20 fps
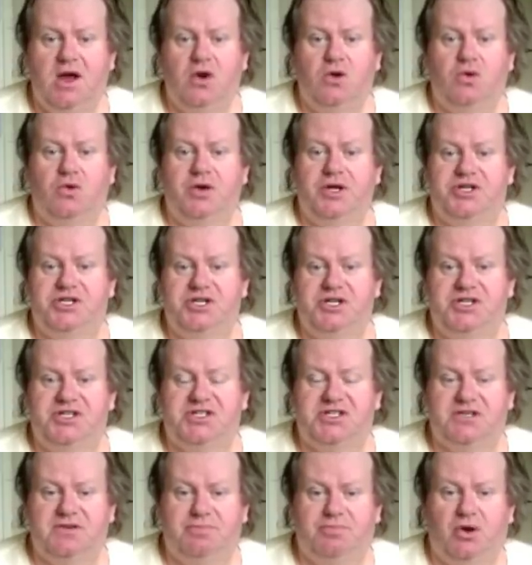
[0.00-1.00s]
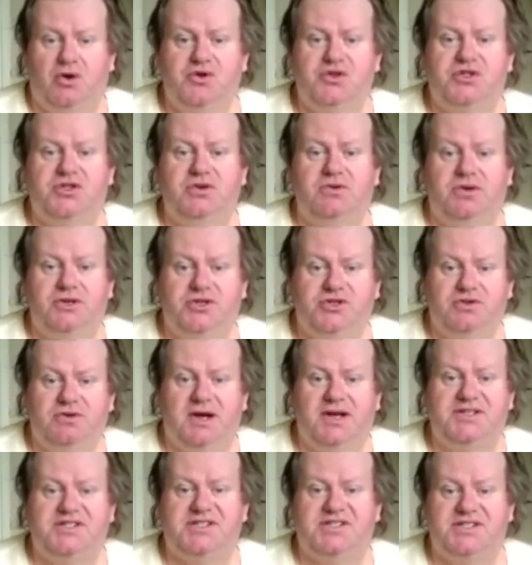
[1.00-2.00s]
which is supposed to
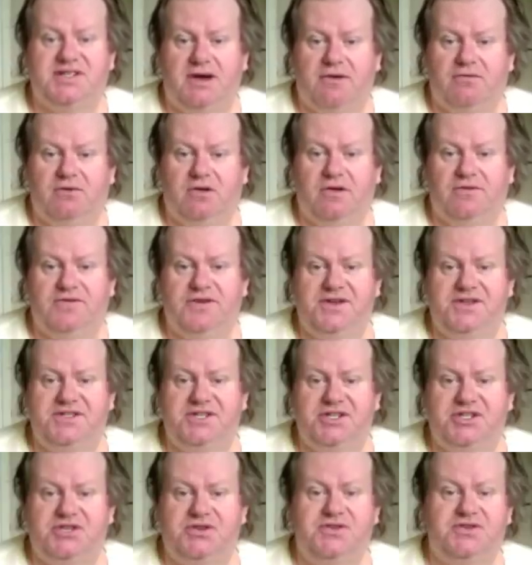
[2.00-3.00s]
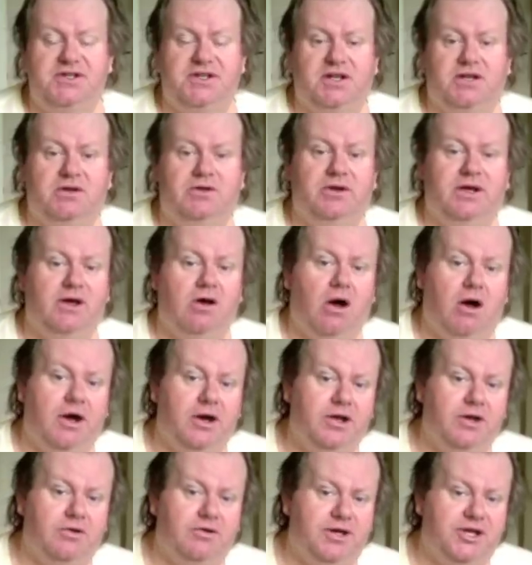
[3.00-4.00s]
address several of these issues, including
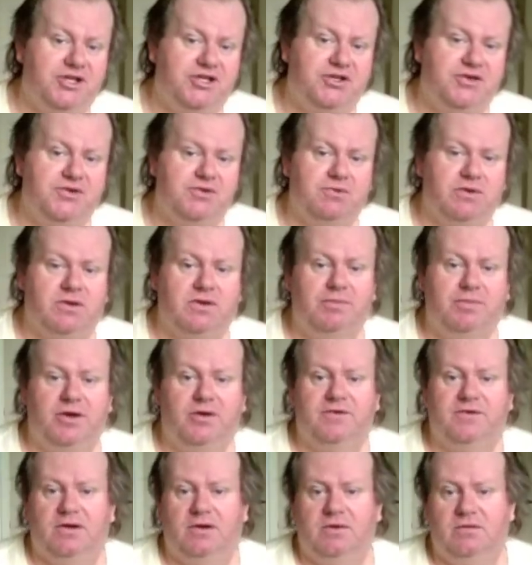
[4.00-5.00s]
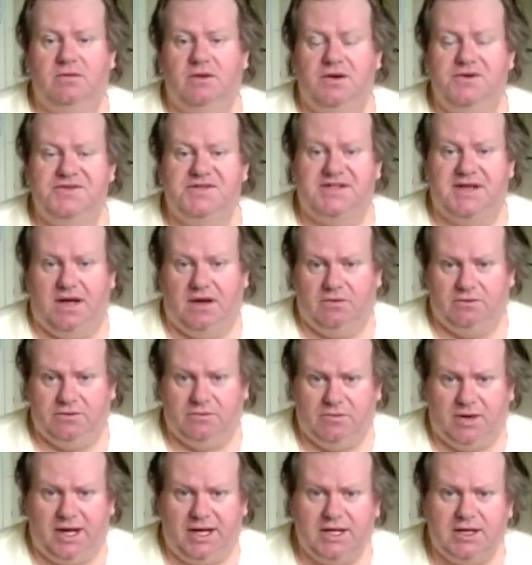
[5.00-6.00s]
audio issues with the built-in sound
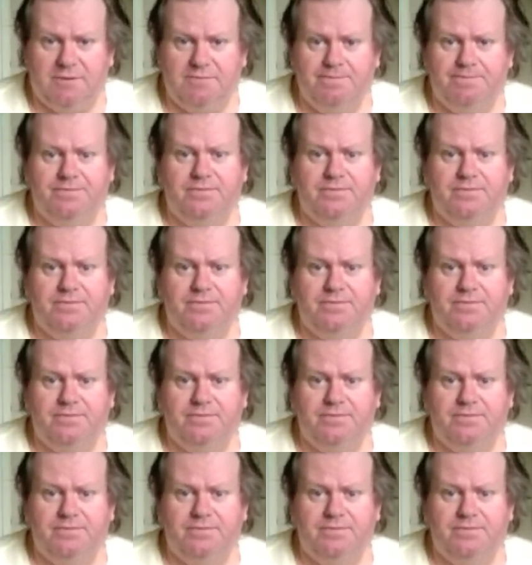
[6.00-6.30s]
mic,